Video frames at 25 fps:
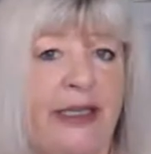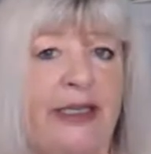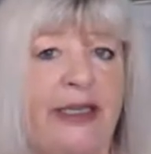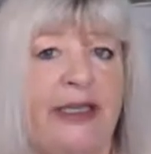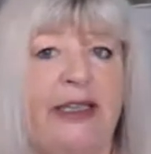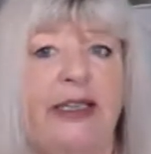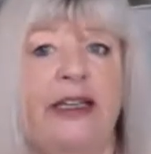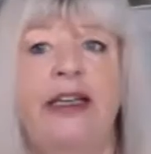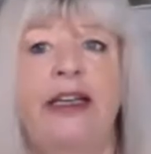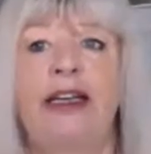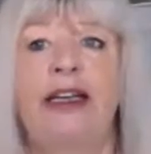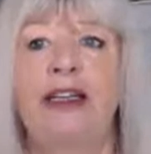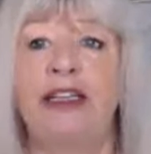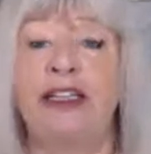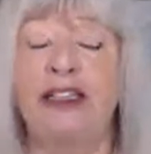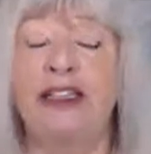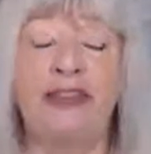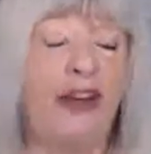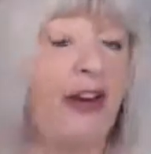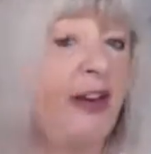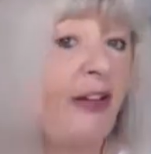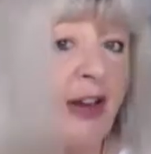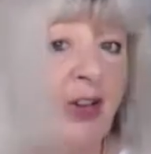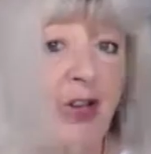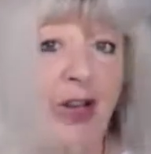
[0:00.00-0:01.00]
It's
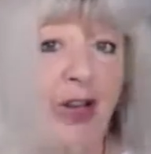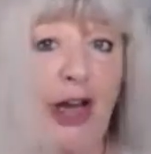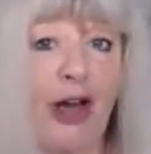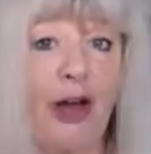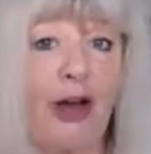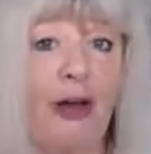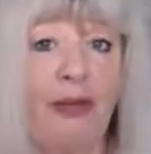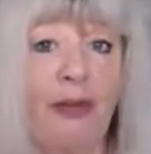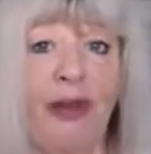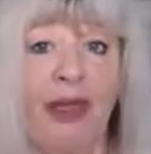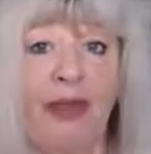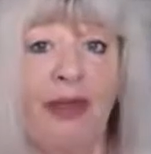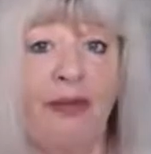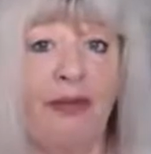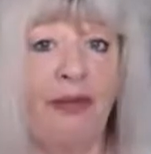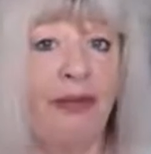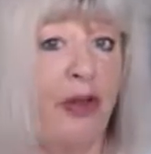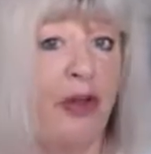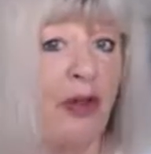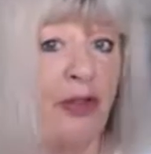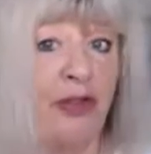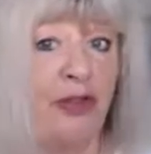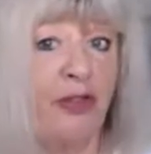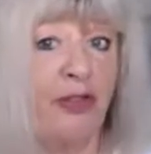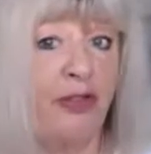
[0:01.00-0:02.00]
very calming,
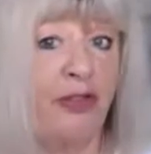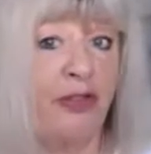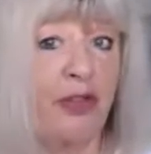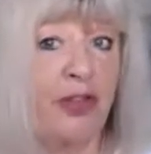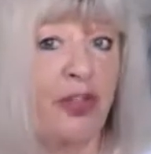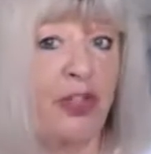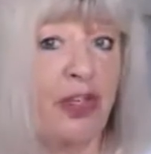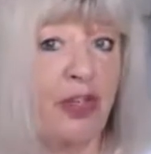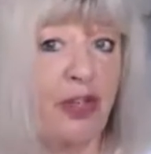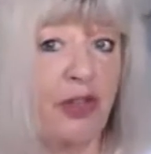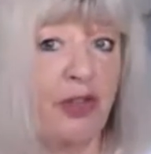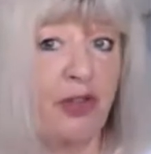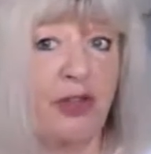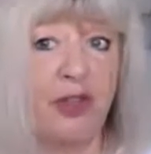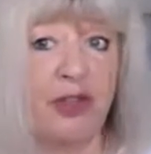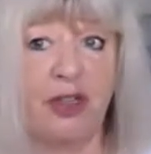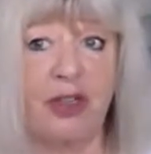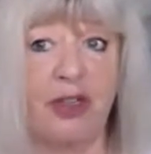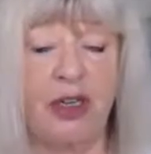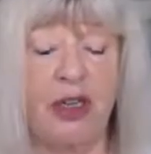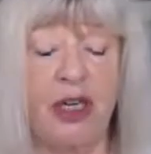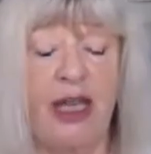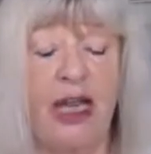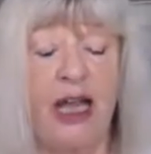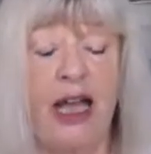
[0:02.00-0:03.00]
both for the
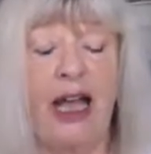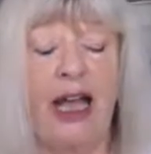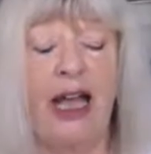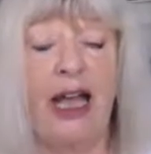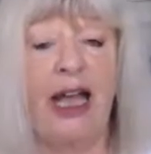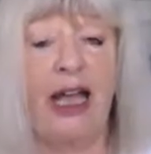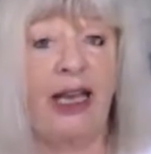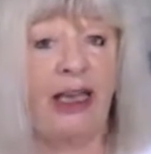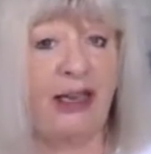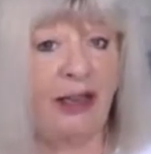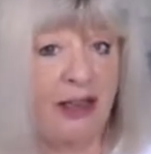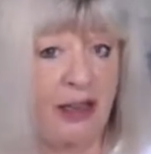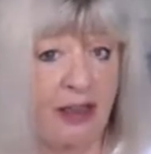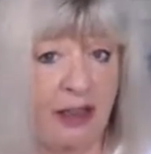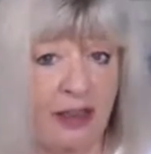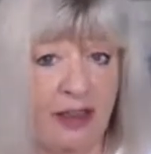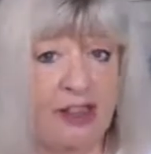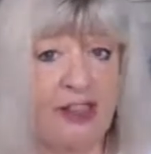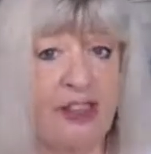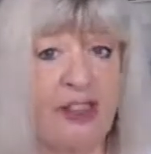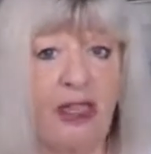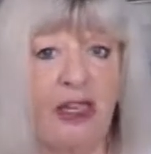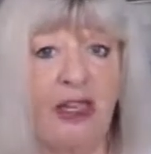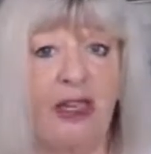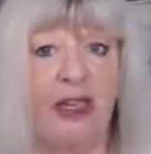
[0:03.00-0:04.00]
children and
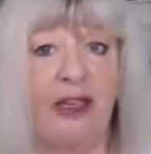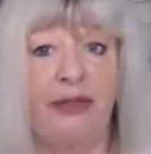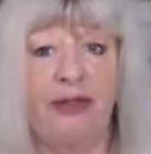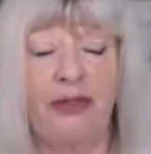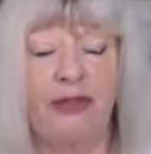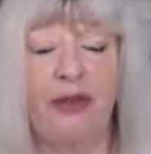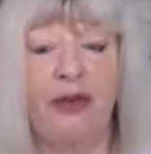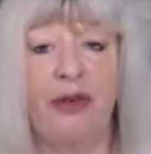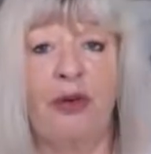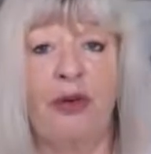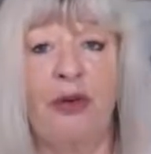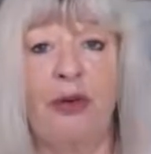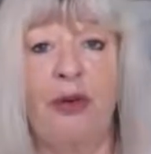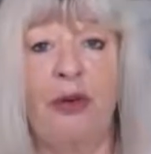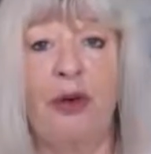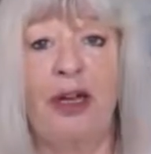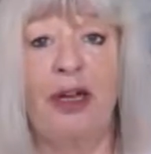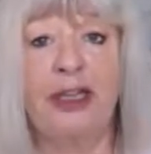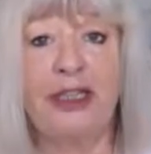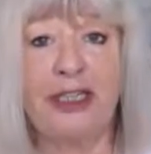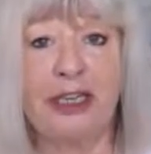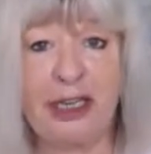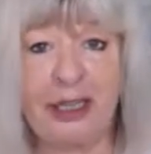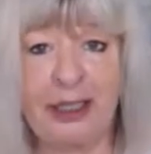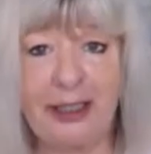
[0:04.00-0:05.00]
actually for
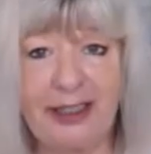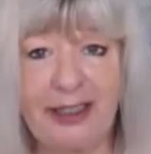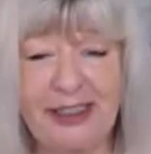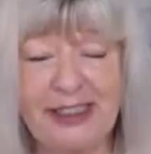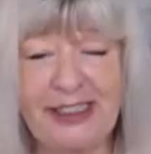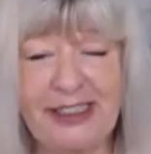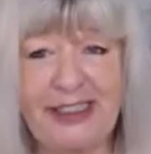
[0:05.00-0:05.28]
adults.